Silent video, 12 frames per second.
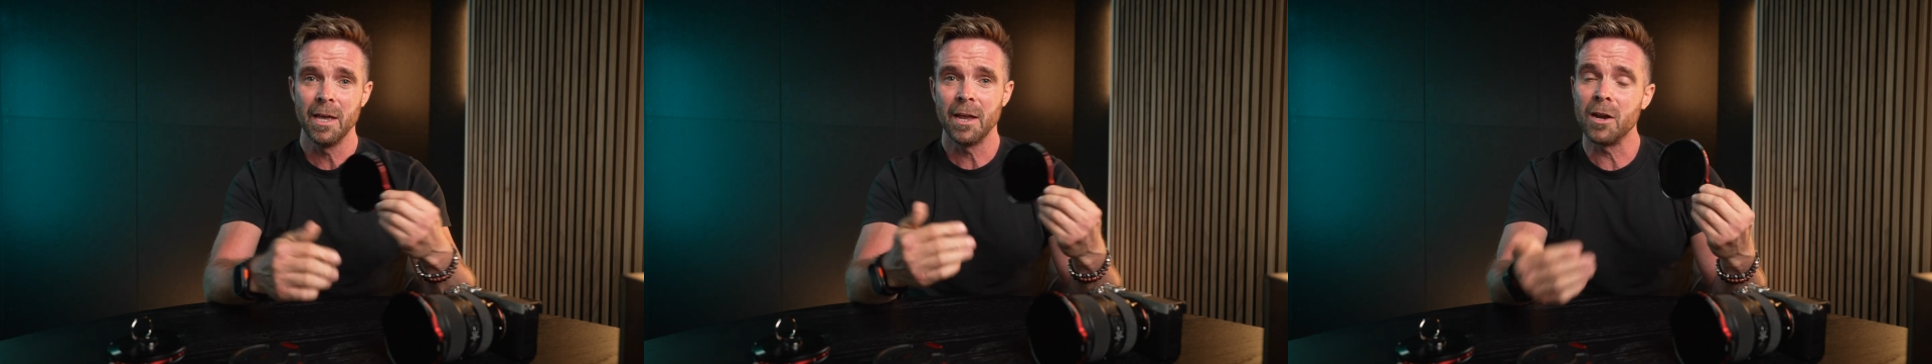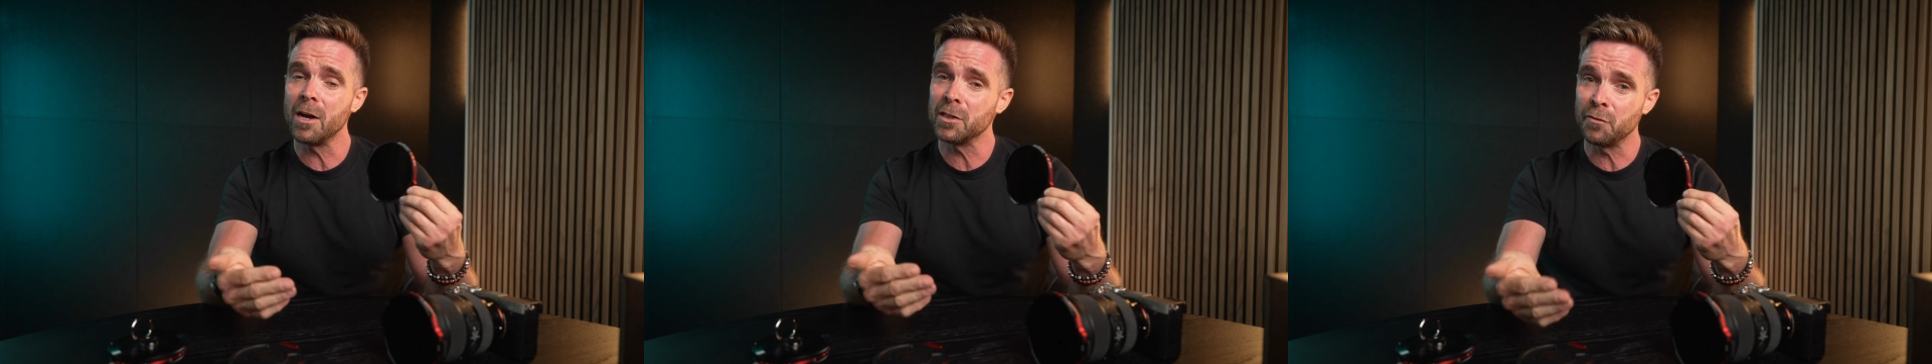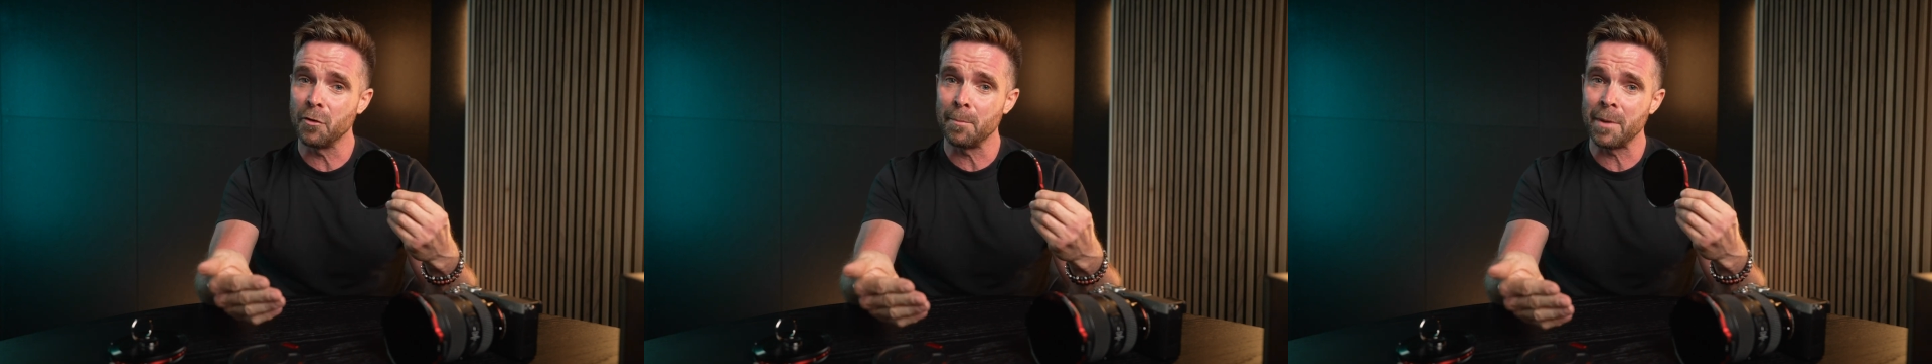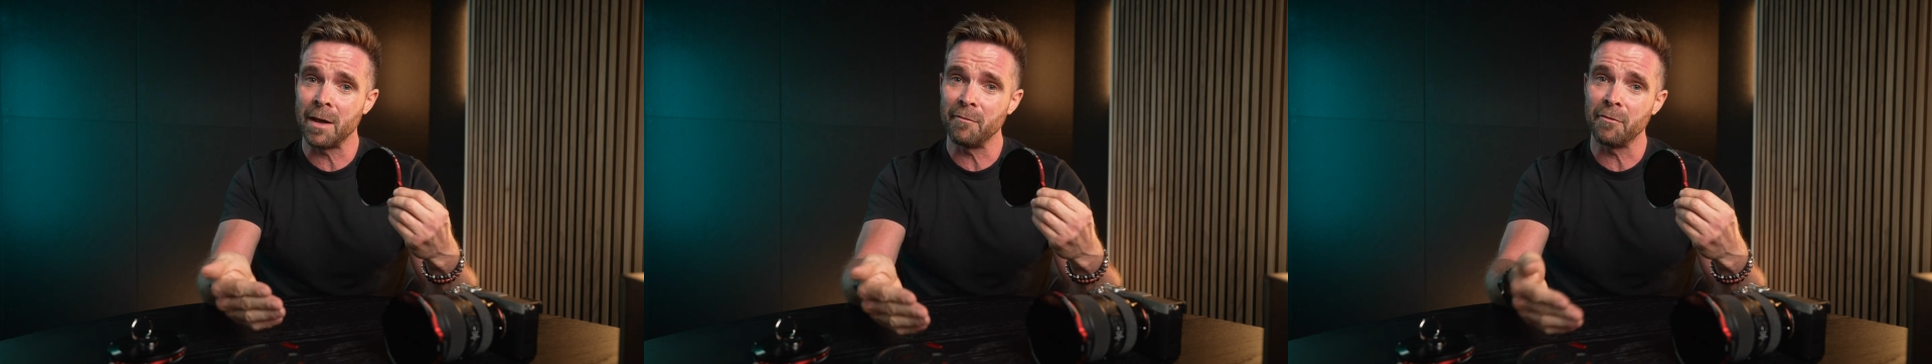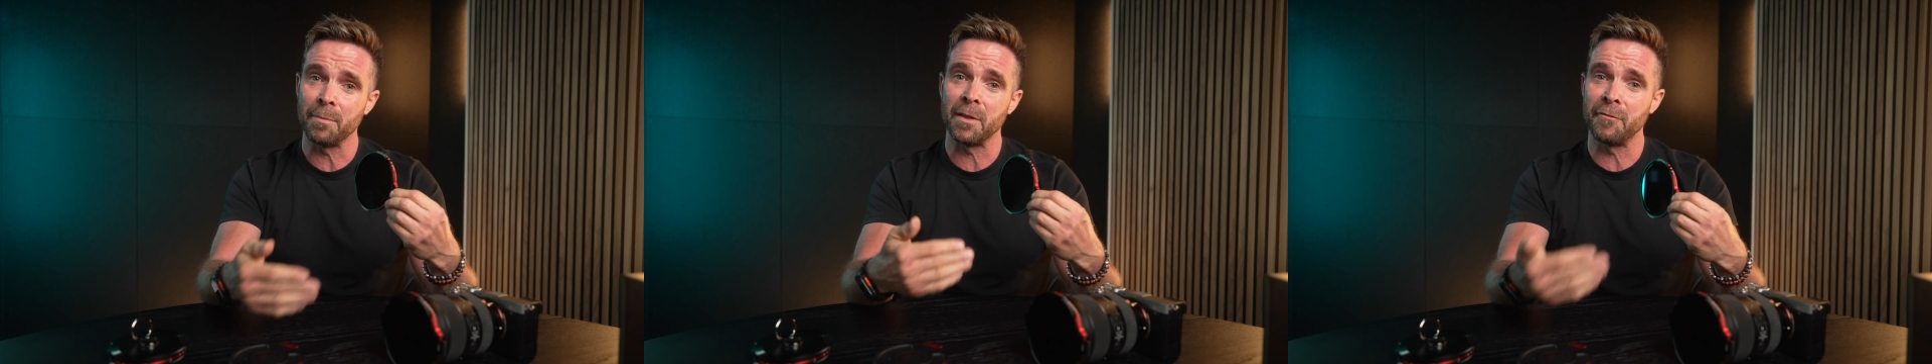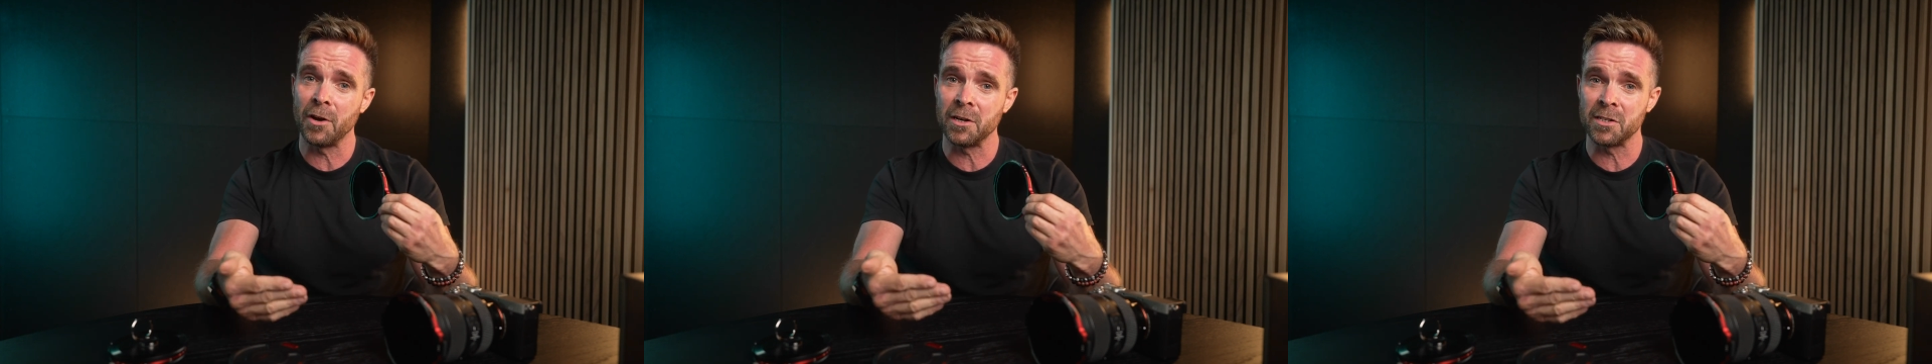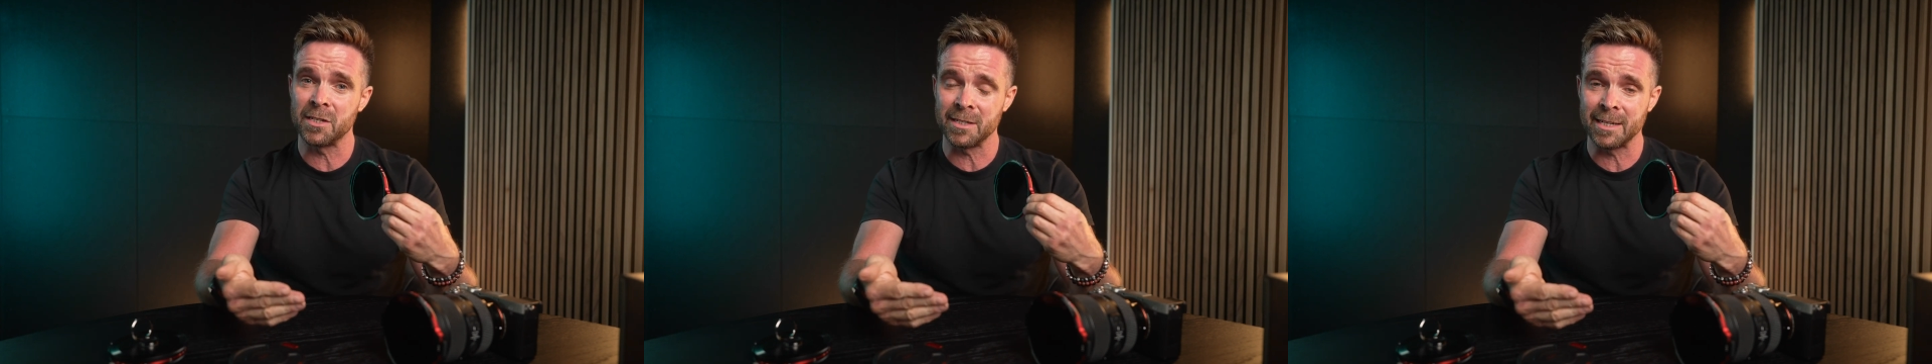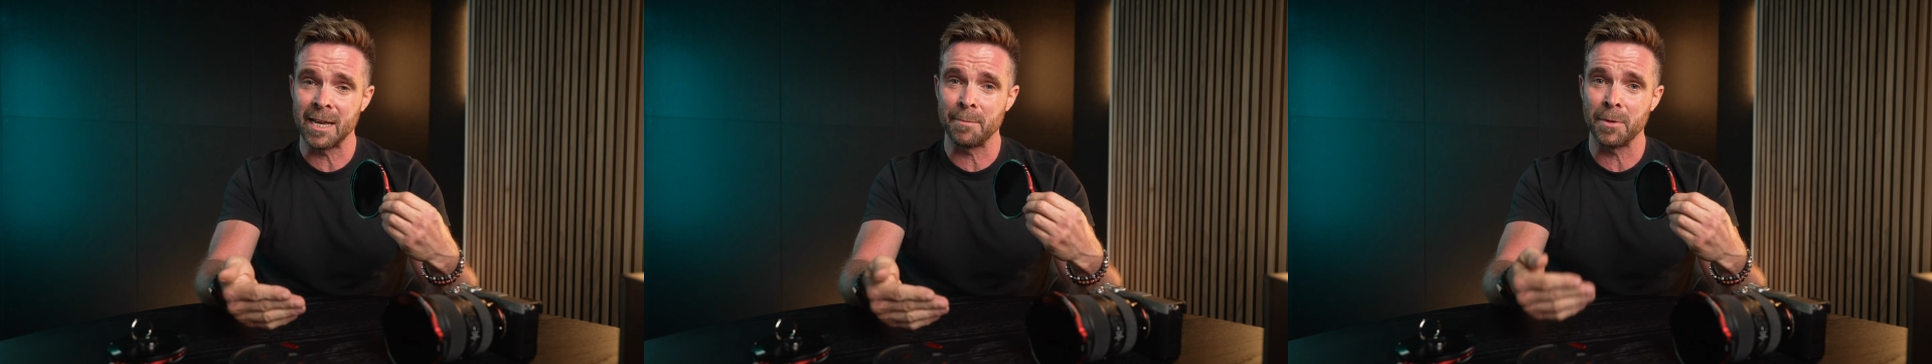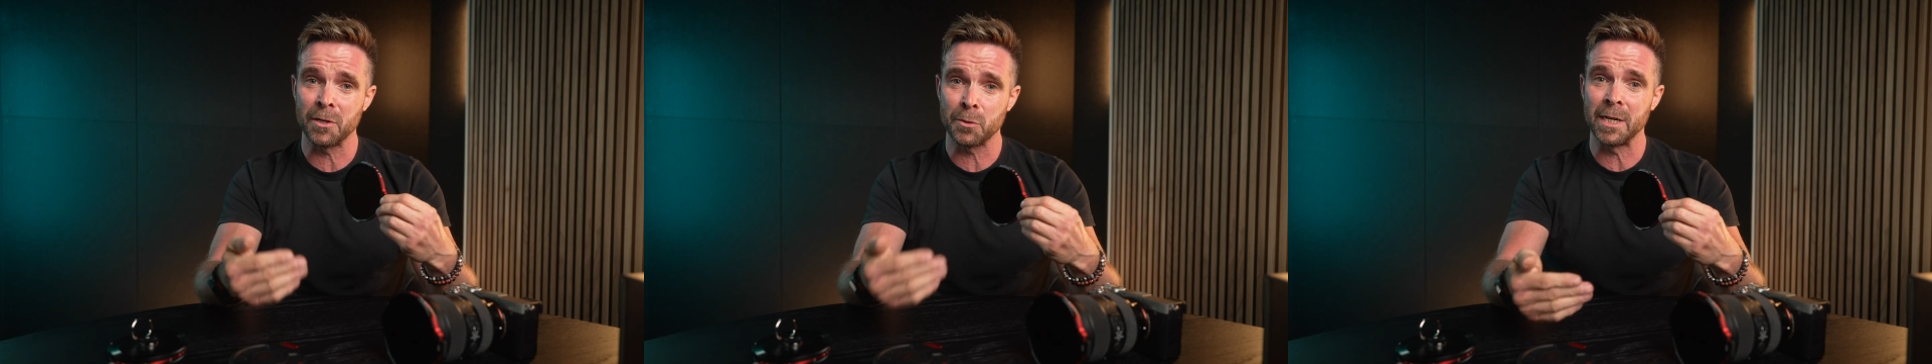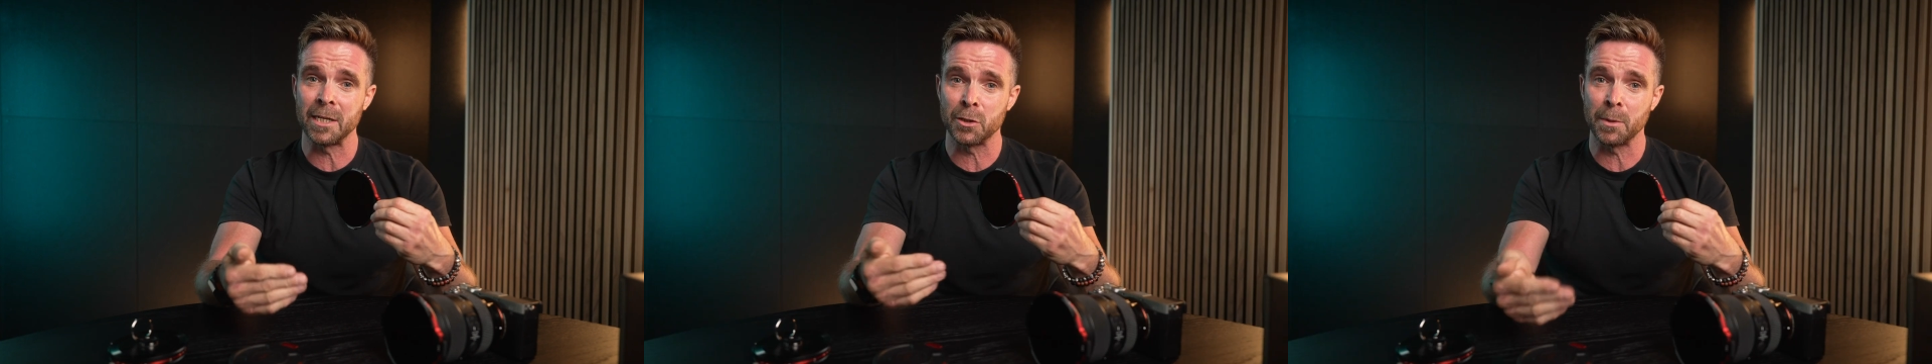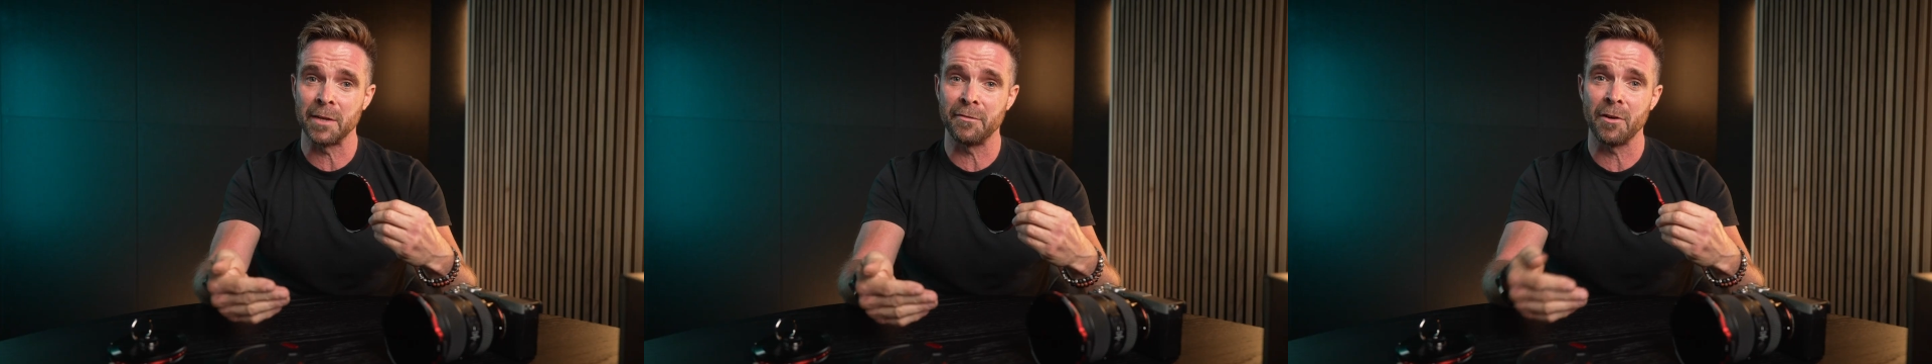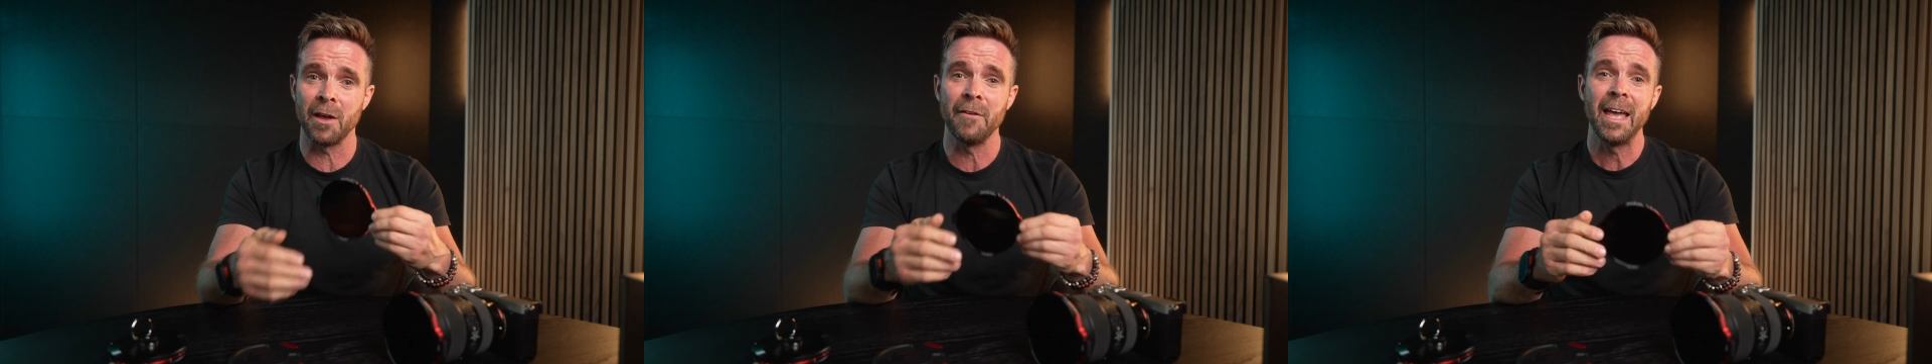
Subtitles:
Lasts for a month from the 3rd of September 2025.